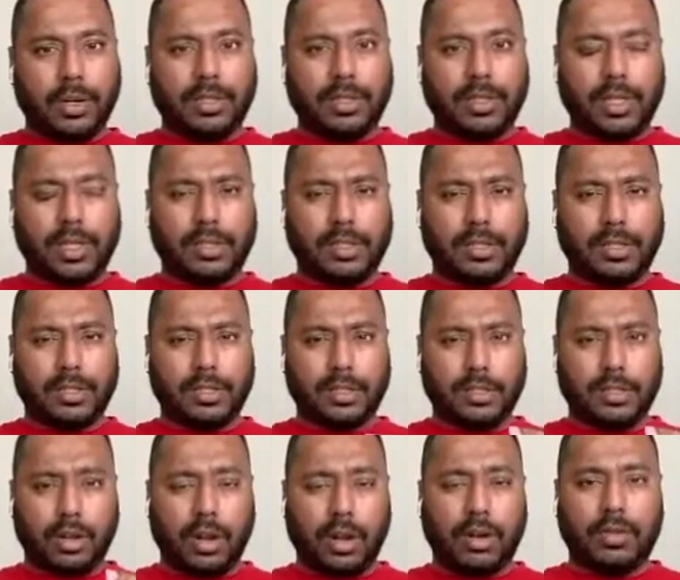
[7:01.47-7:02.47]
it's
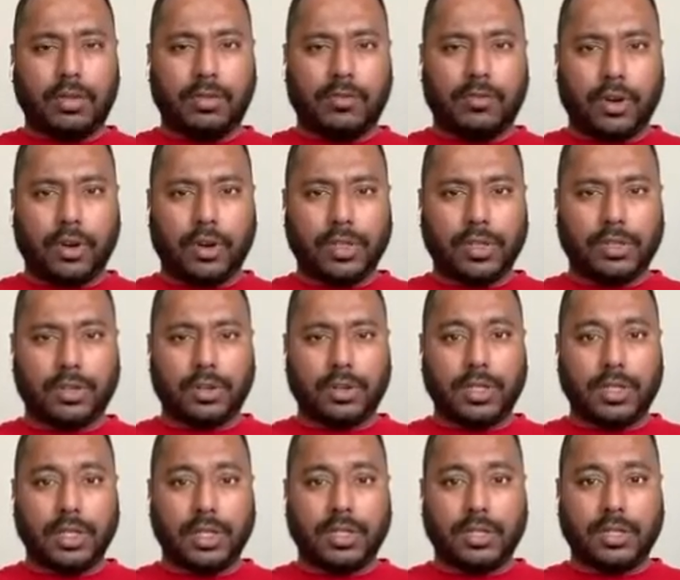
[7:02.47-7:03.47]
not focused on
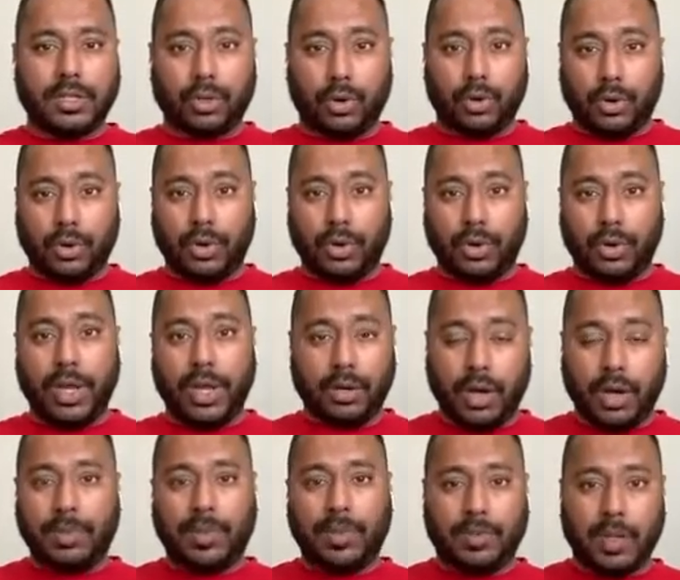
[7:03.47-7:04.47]
just coding or
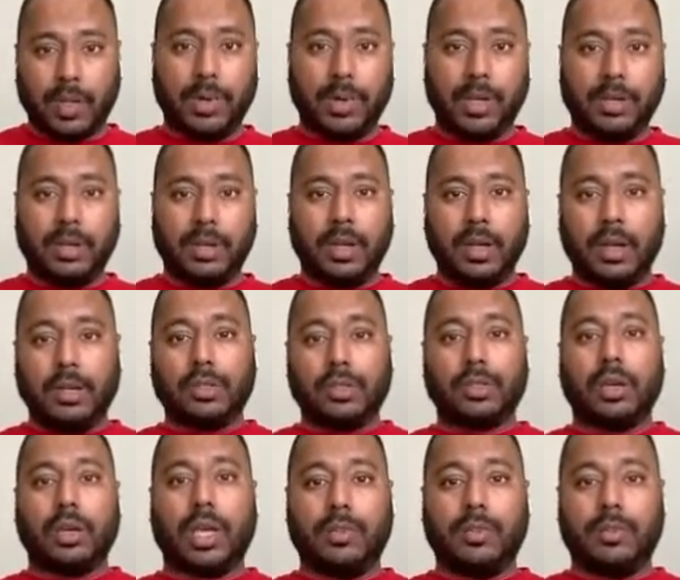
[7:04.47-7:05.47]
app development.
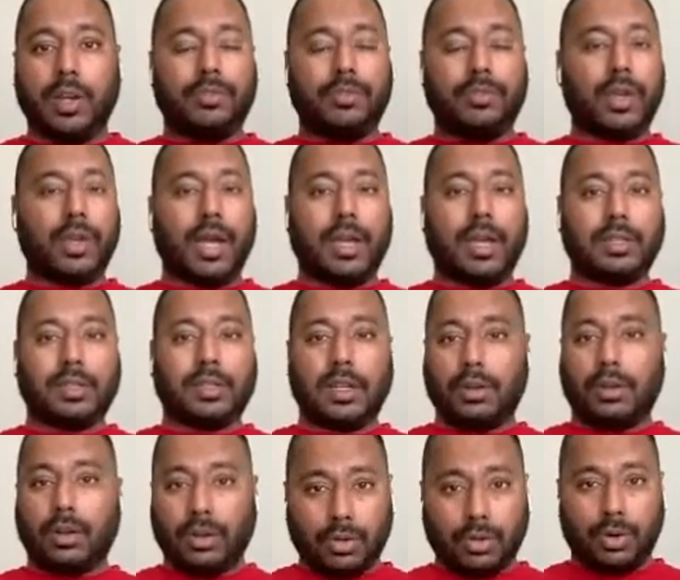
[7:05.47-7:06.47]
So even if you guys are
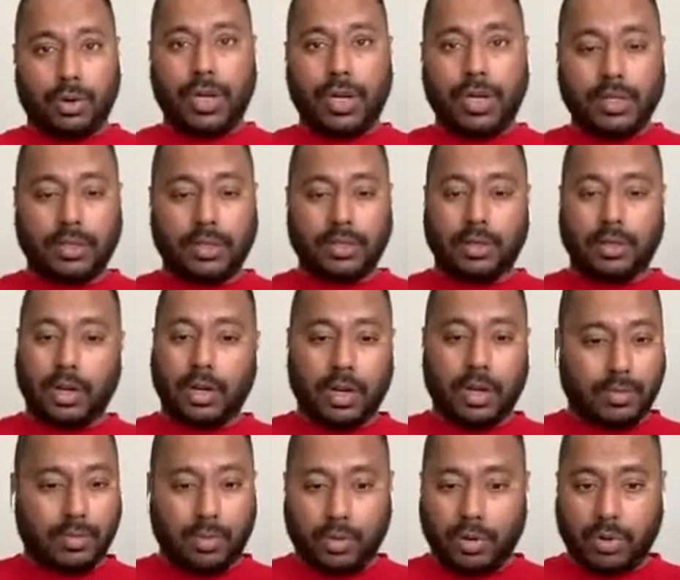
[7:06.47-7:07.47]
not coders, you're not
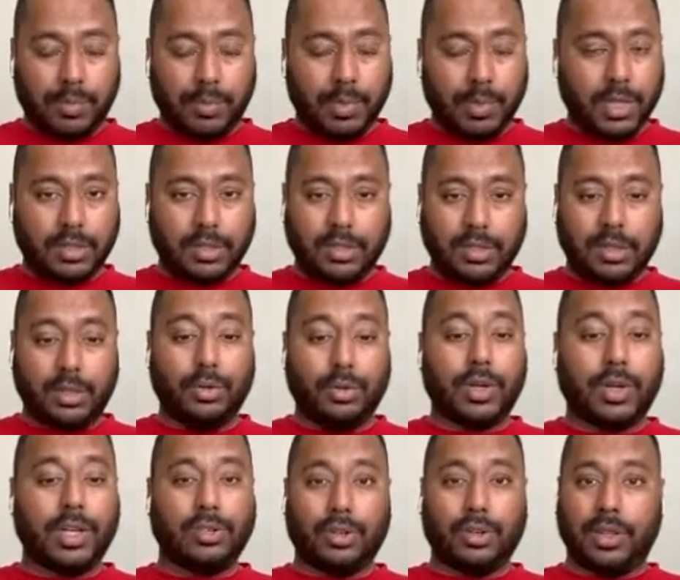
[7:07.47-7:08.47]
programmers, you
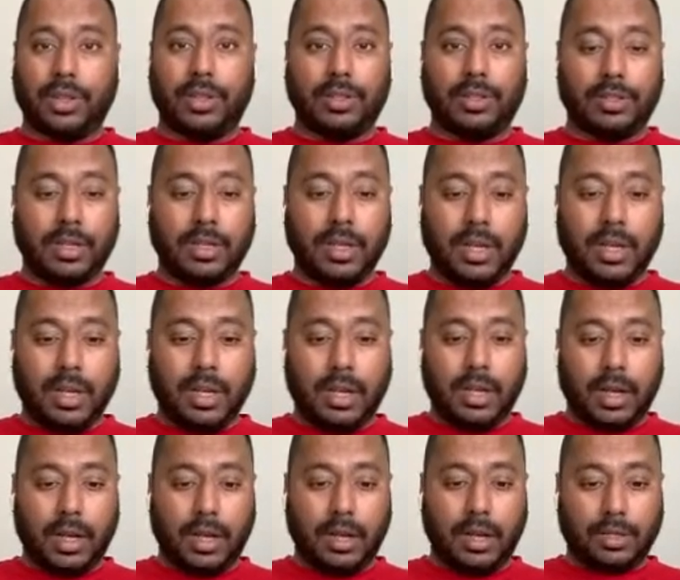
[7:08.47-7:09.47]
can join this.
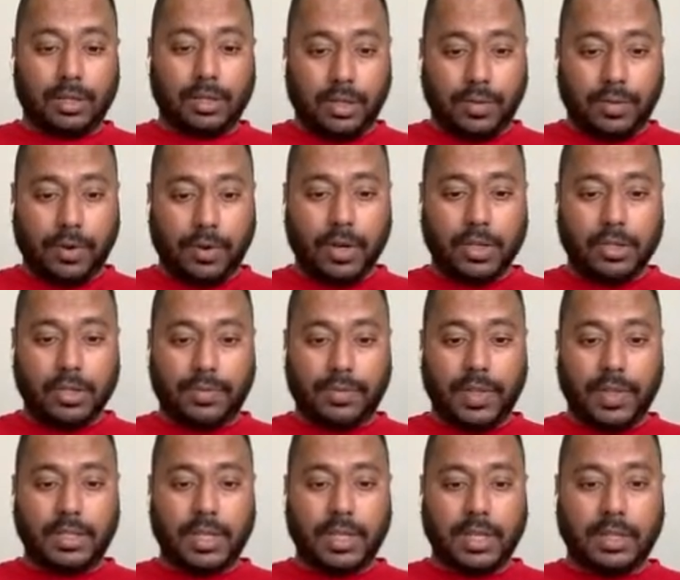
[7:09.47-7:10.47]
So the focus of
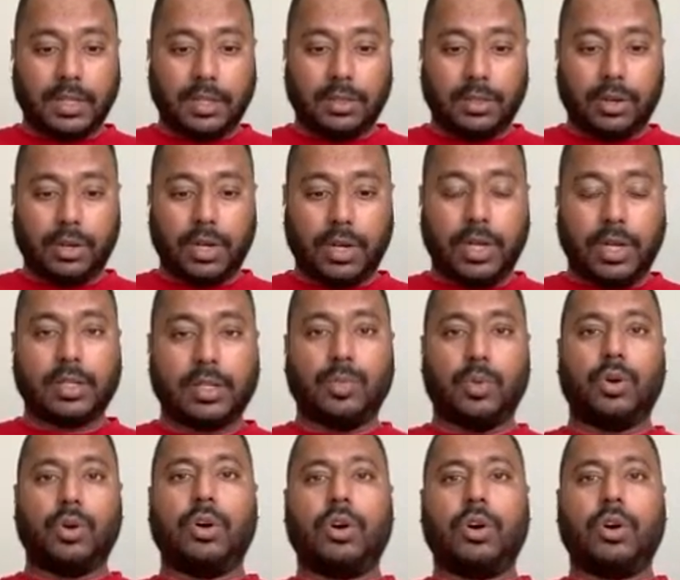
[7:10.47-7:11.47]
this datathon is
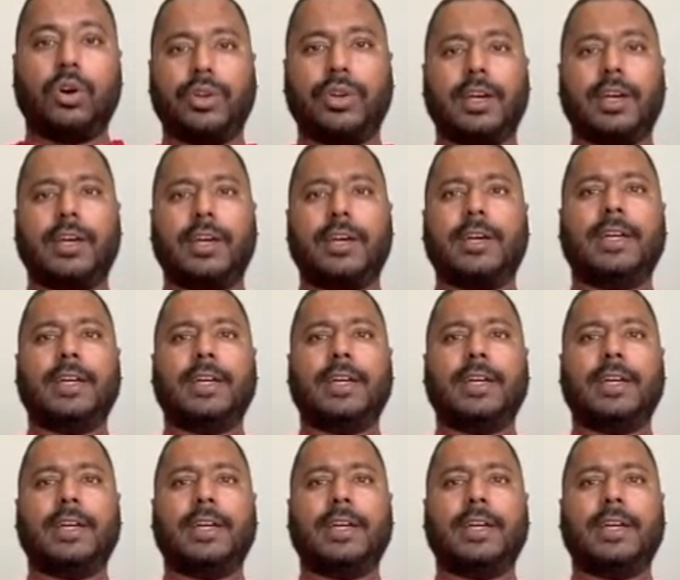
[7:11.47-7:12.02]
more on